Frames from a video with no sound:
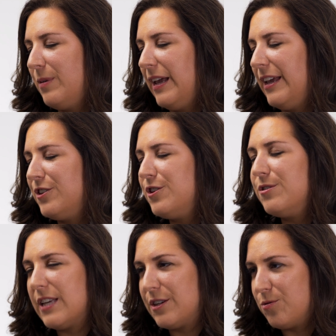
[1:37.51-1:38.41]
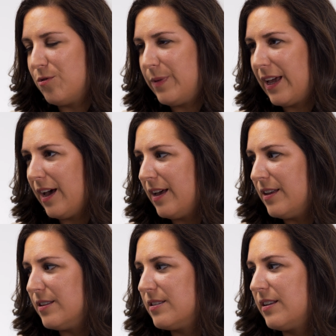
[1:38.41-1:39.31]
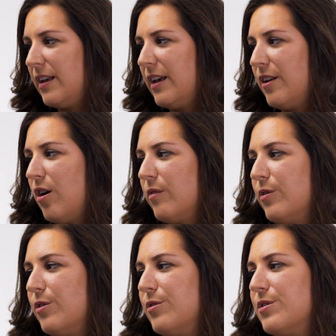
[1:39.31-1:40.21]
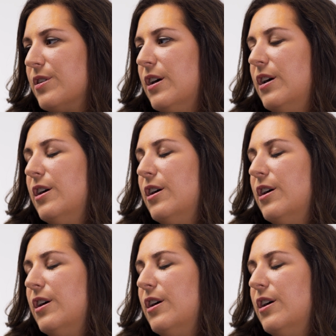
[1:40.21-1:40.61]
We choose that tool because it offers